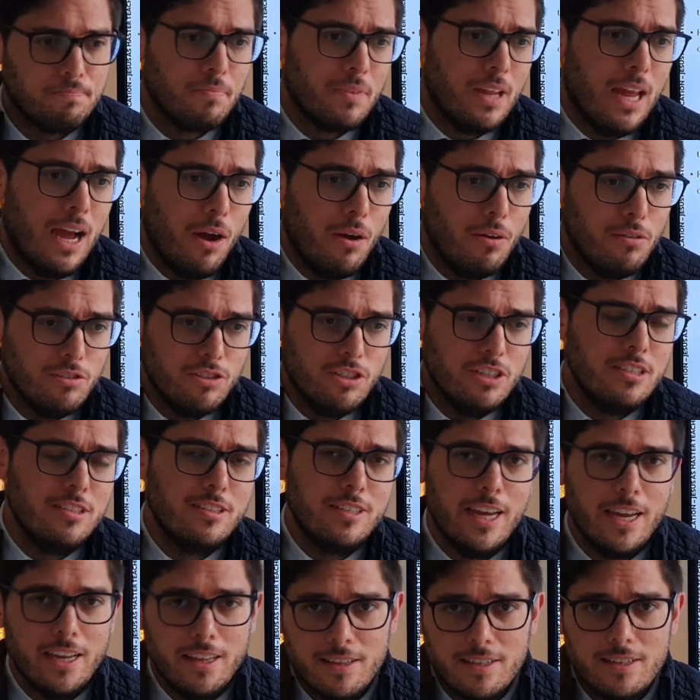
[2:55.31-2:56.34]
Now just
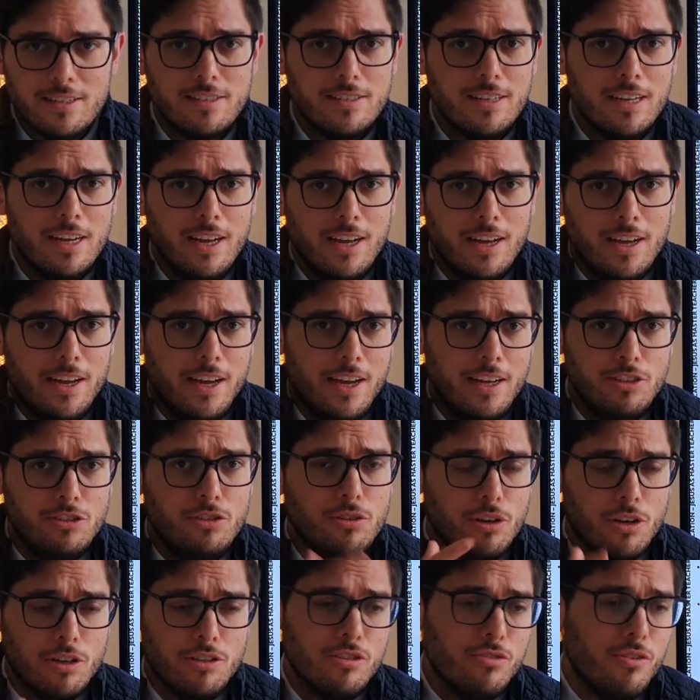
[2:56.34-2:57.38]
take this
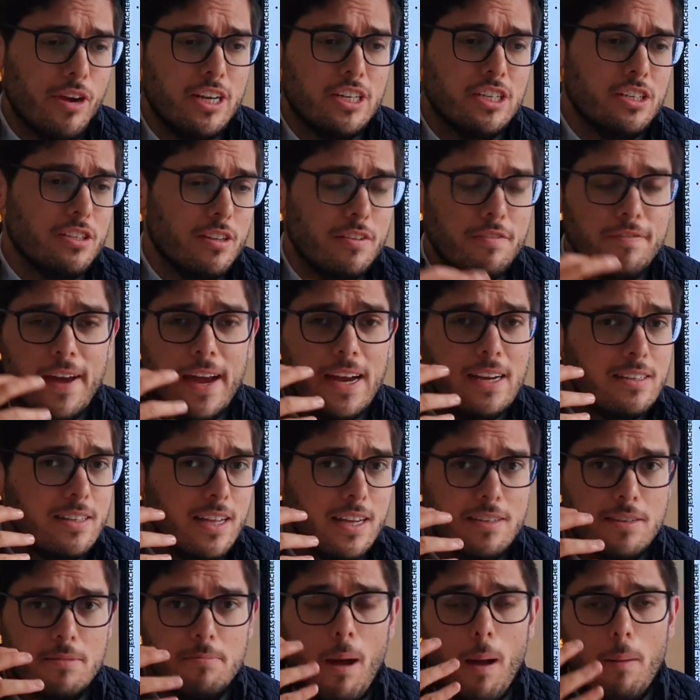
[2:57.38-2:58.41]
into consideration. The fact
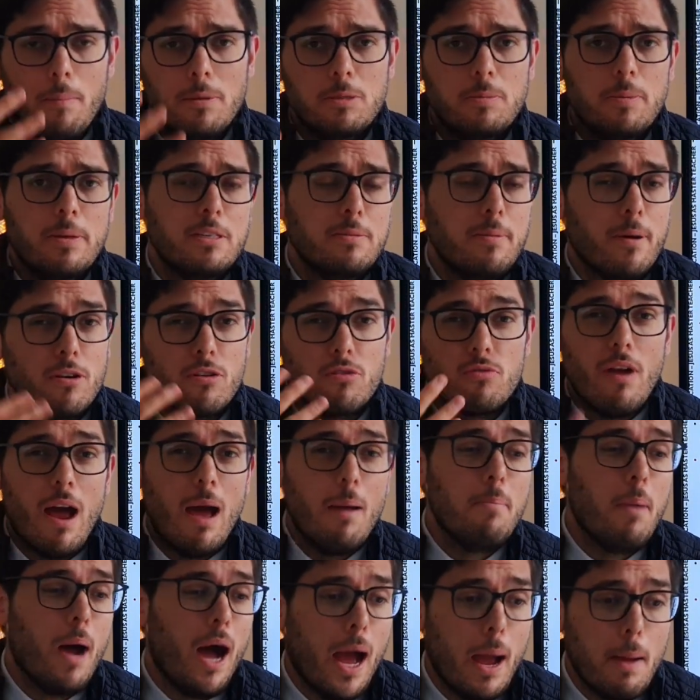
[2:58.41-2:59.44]
that the Bible speaks about
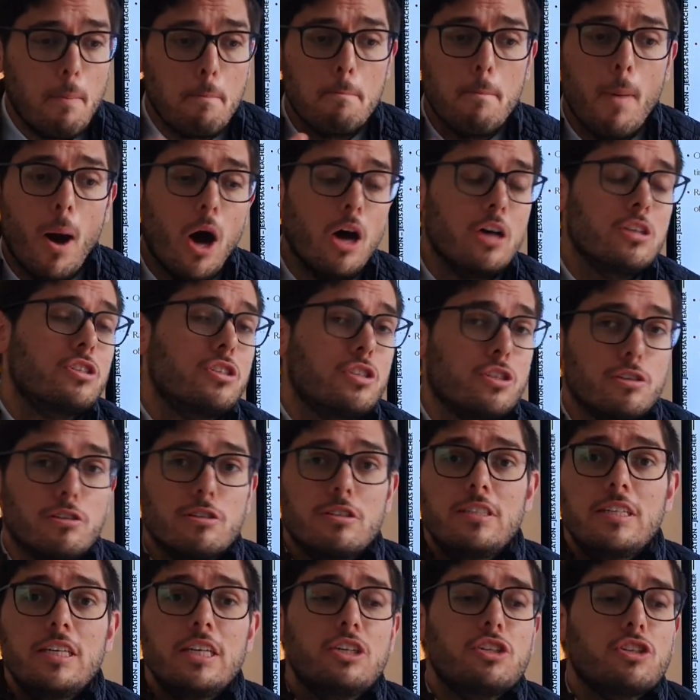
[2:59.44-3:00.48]
rabbi, master,
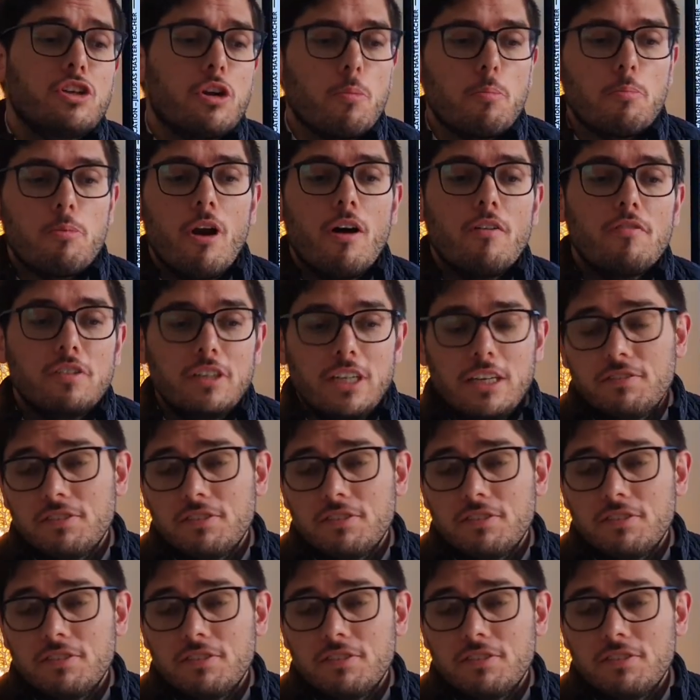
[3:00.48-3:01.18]
teacher, prophet,